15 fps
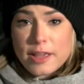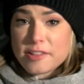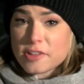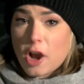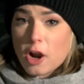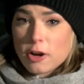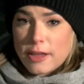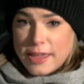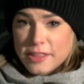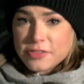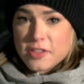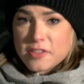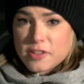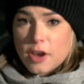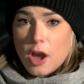his car
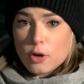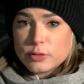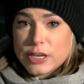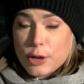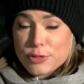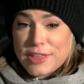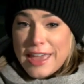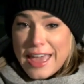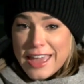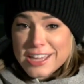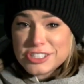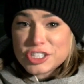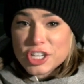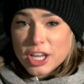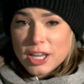hit the snow near the
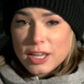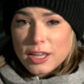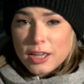edge,